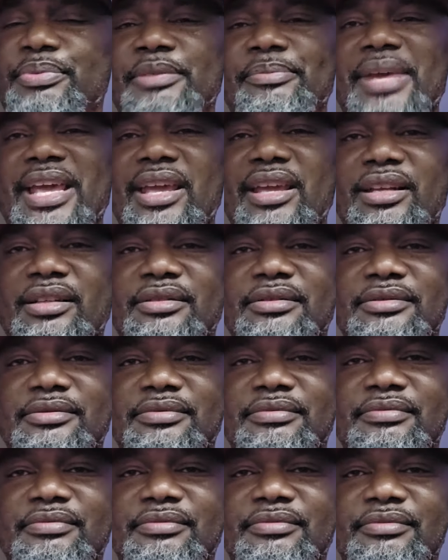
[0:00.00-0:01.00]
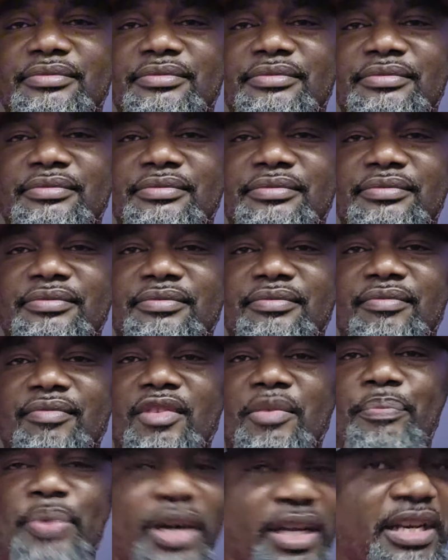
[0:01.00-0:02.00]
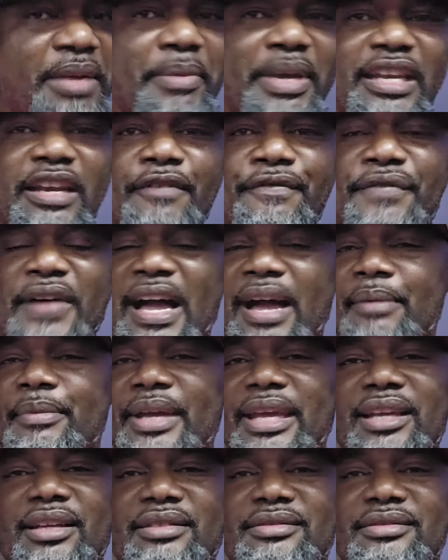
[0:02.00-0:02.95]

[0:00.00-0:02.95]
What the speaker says: man. Putting them in the fire, man.